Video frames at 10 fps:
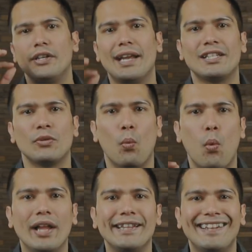Test
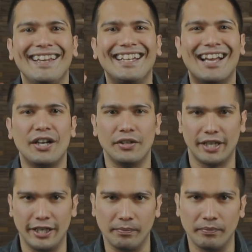one thing at a
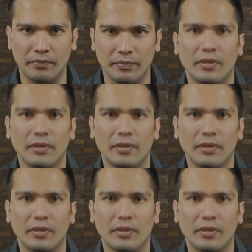time.